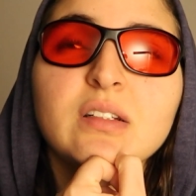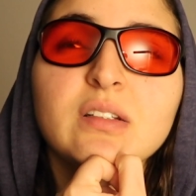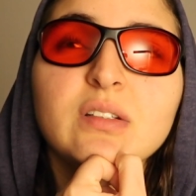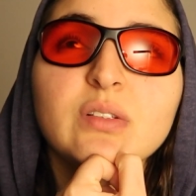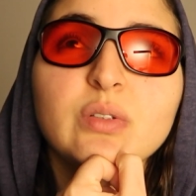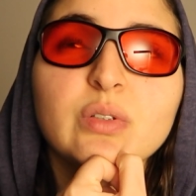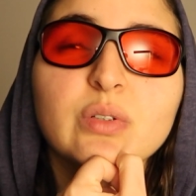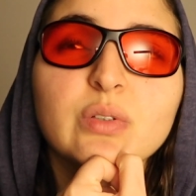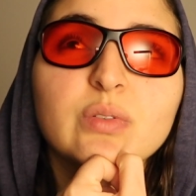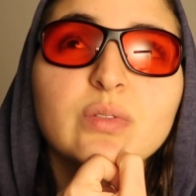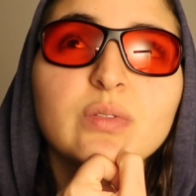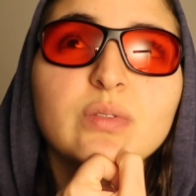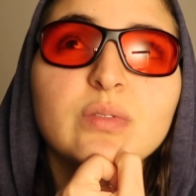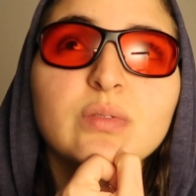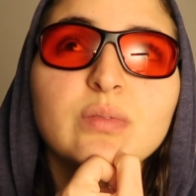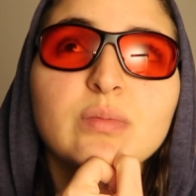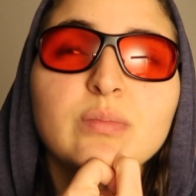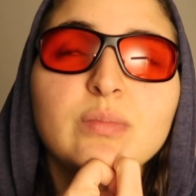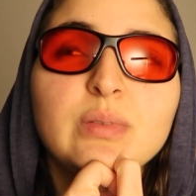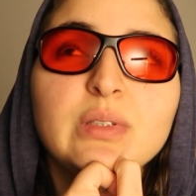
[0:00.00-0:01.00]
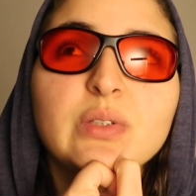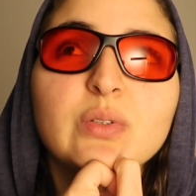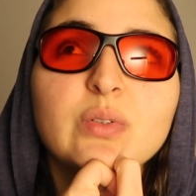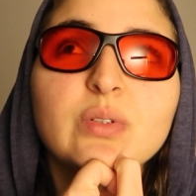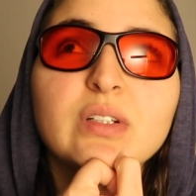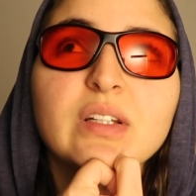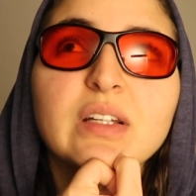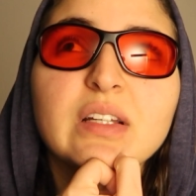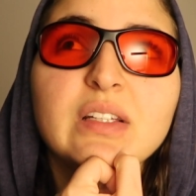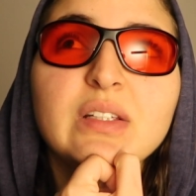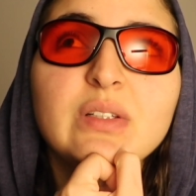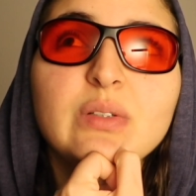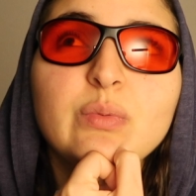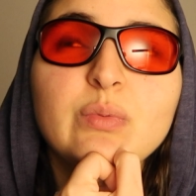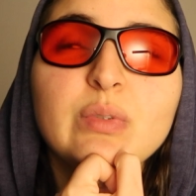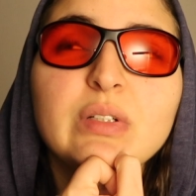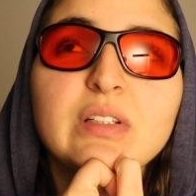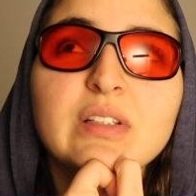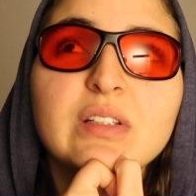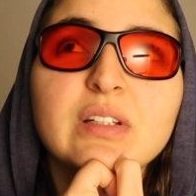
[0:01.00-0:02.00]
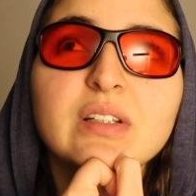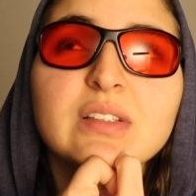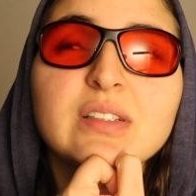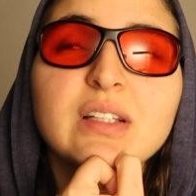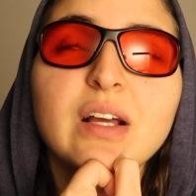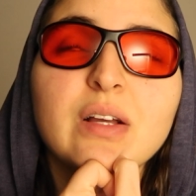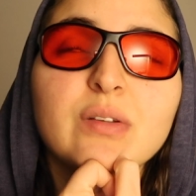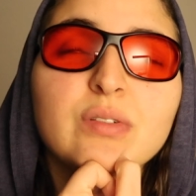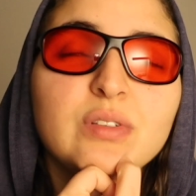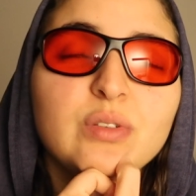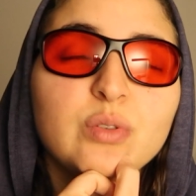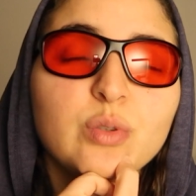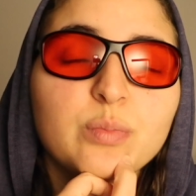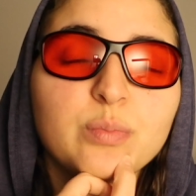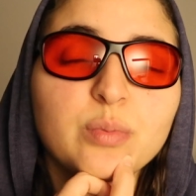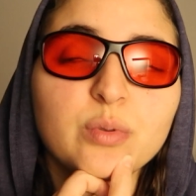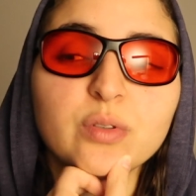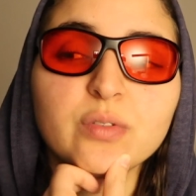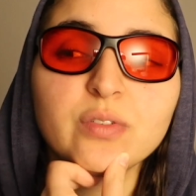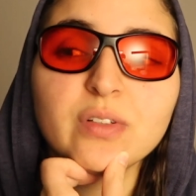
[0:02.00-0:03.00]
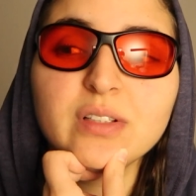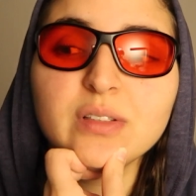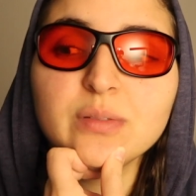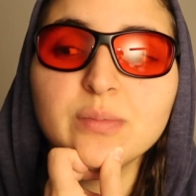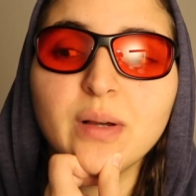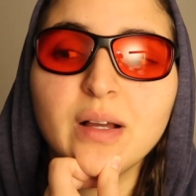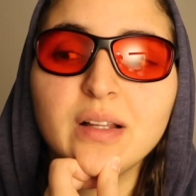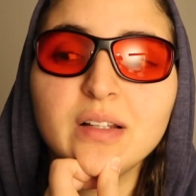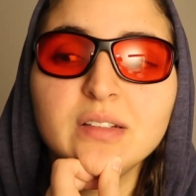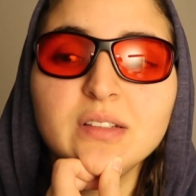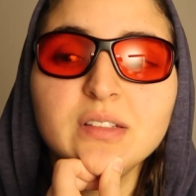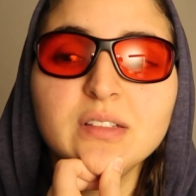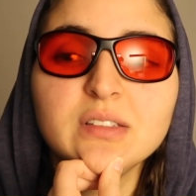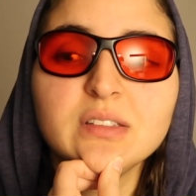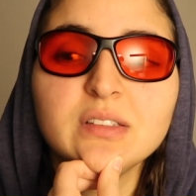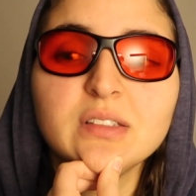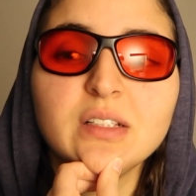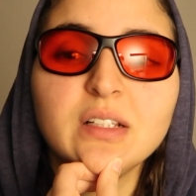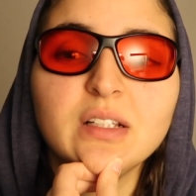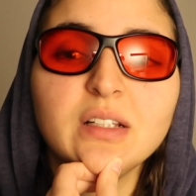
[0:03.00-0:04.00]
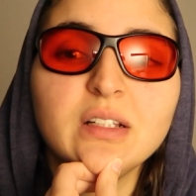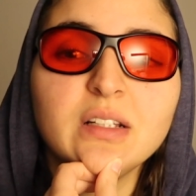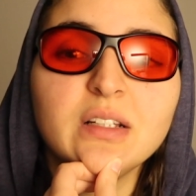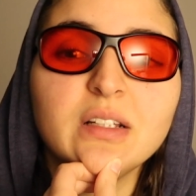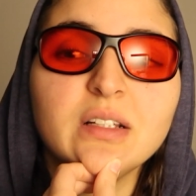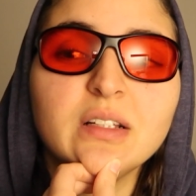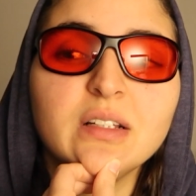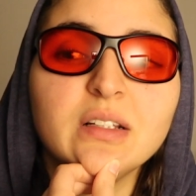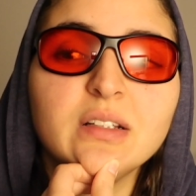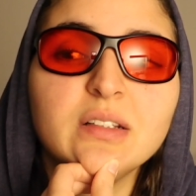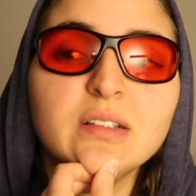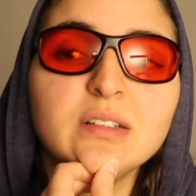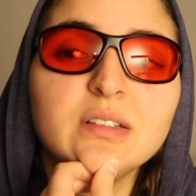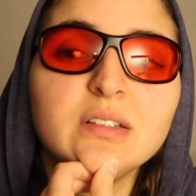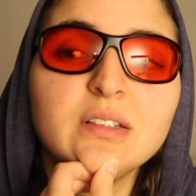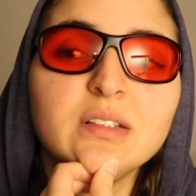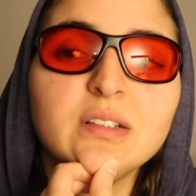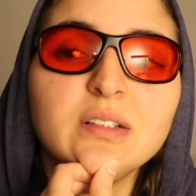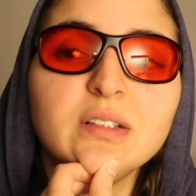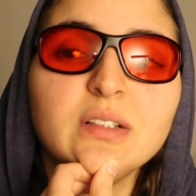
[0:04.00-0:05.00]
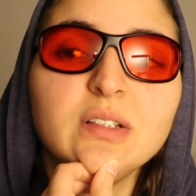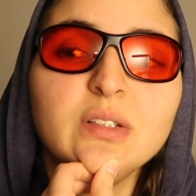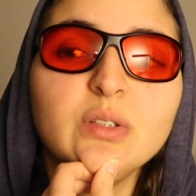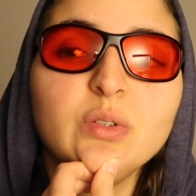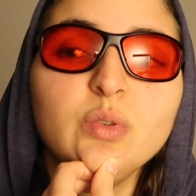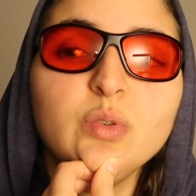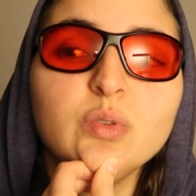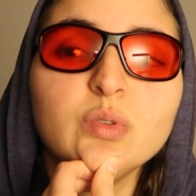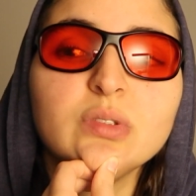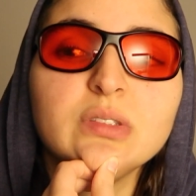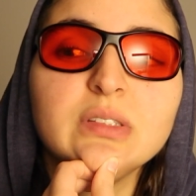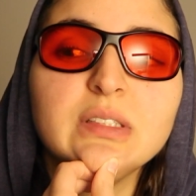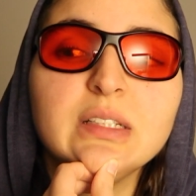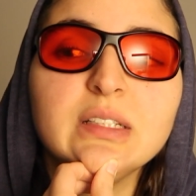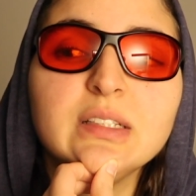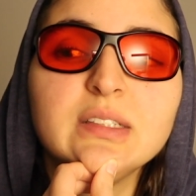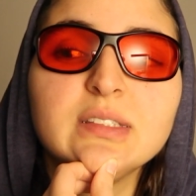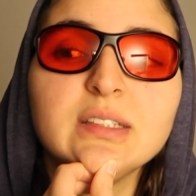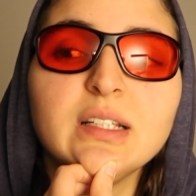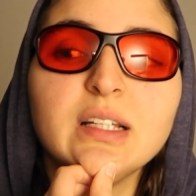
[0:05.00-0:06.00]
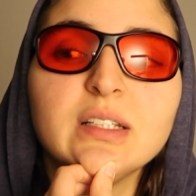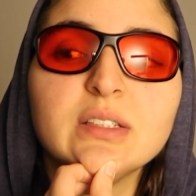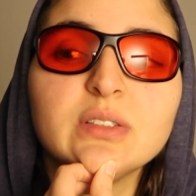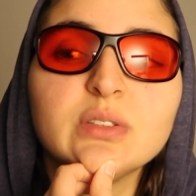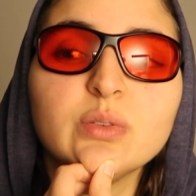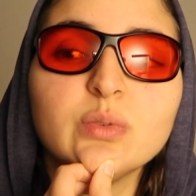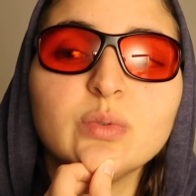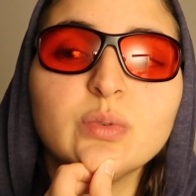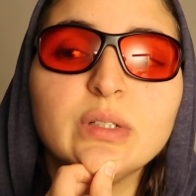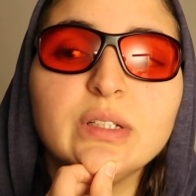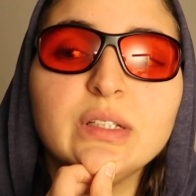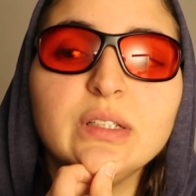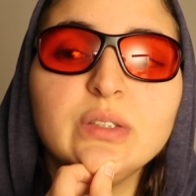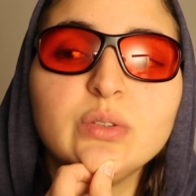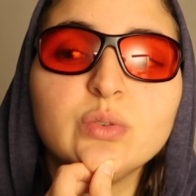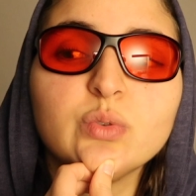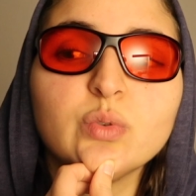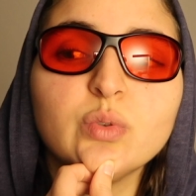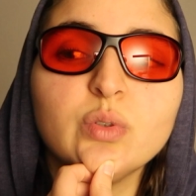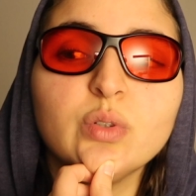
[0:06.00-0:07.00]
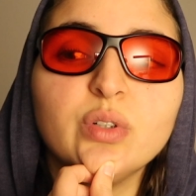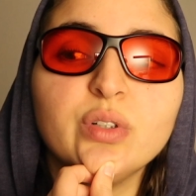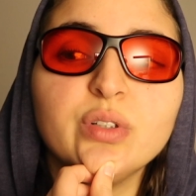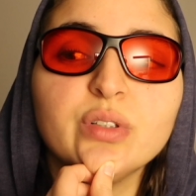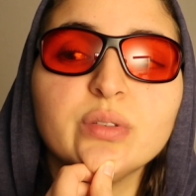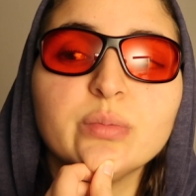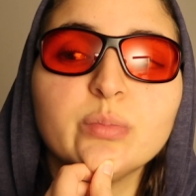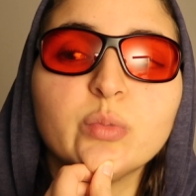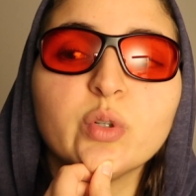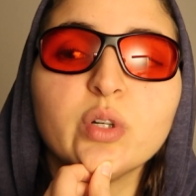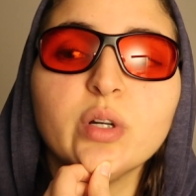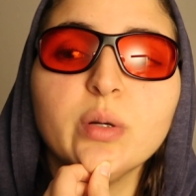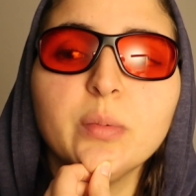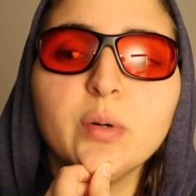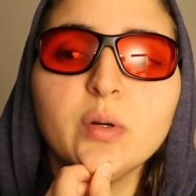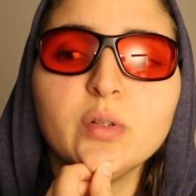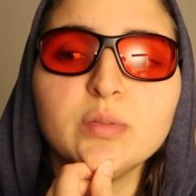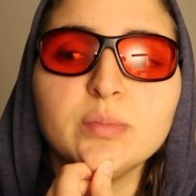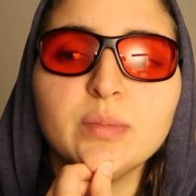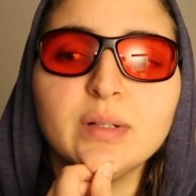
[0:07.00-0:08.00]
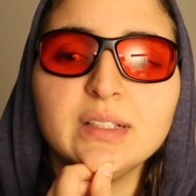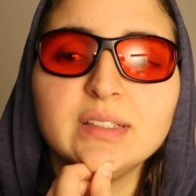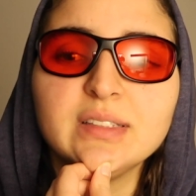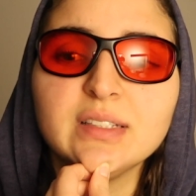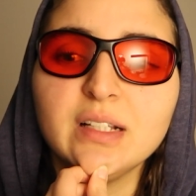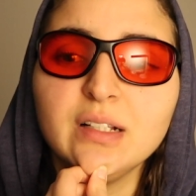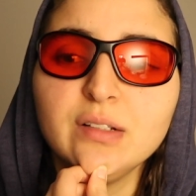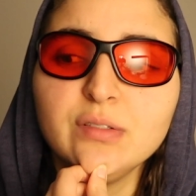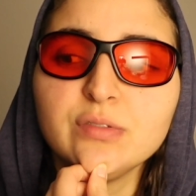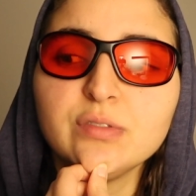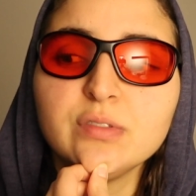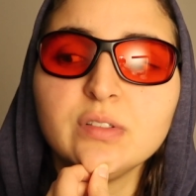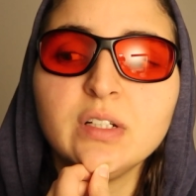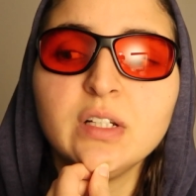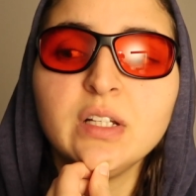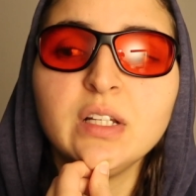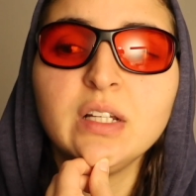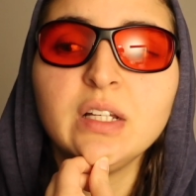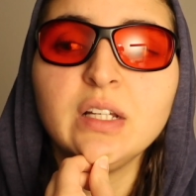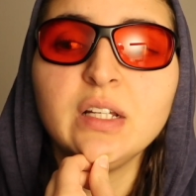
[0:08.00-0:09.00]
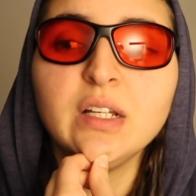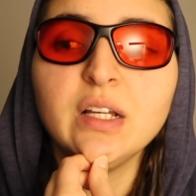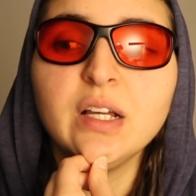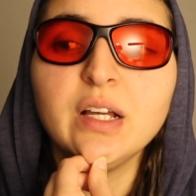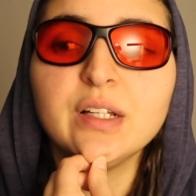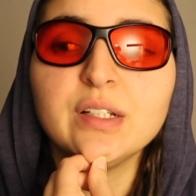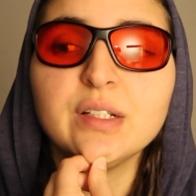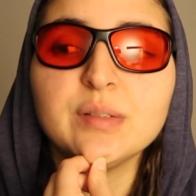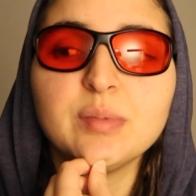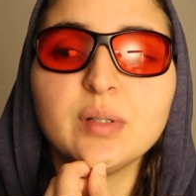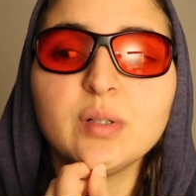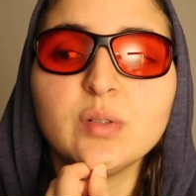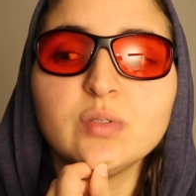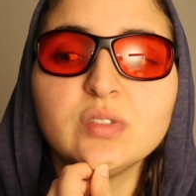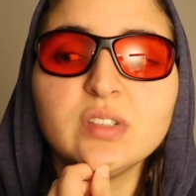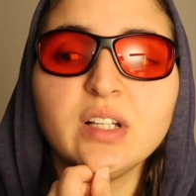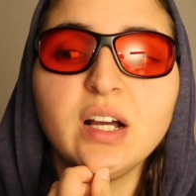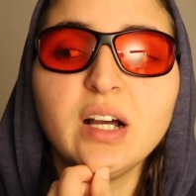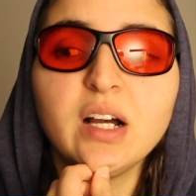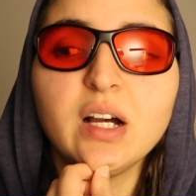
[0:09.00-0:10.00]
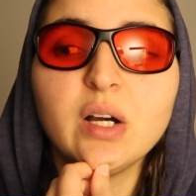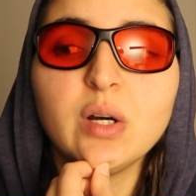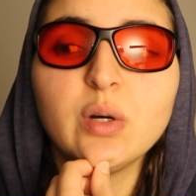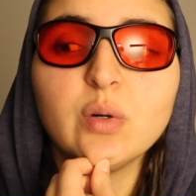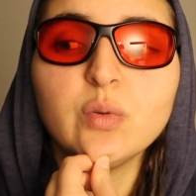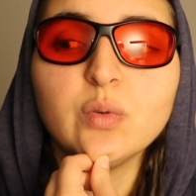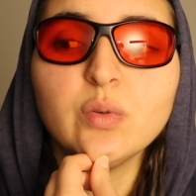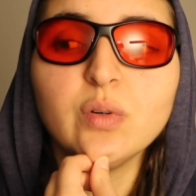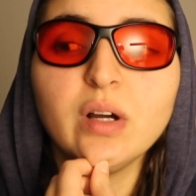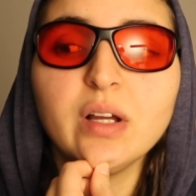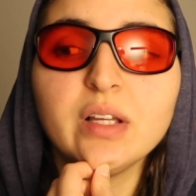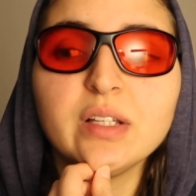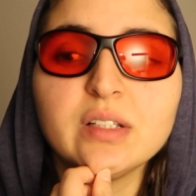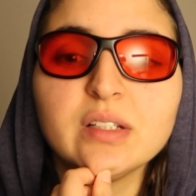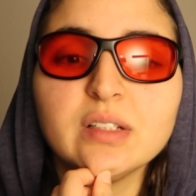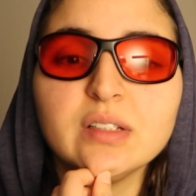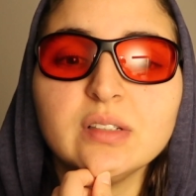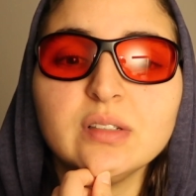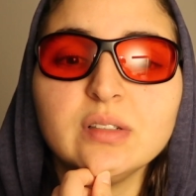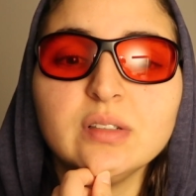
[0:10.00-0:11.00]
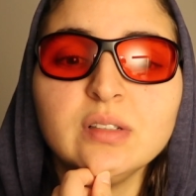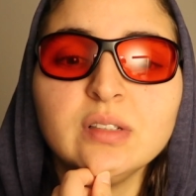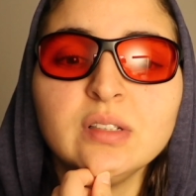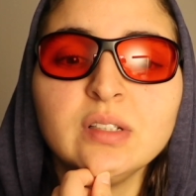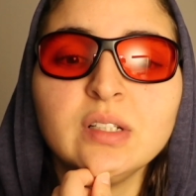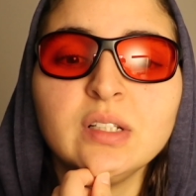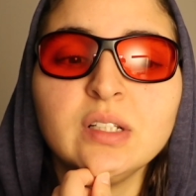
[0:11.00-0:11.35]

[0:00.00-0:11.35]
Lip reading: you know, be okay with not having the perfect balance and use this as a way to learn more about myself and about how I can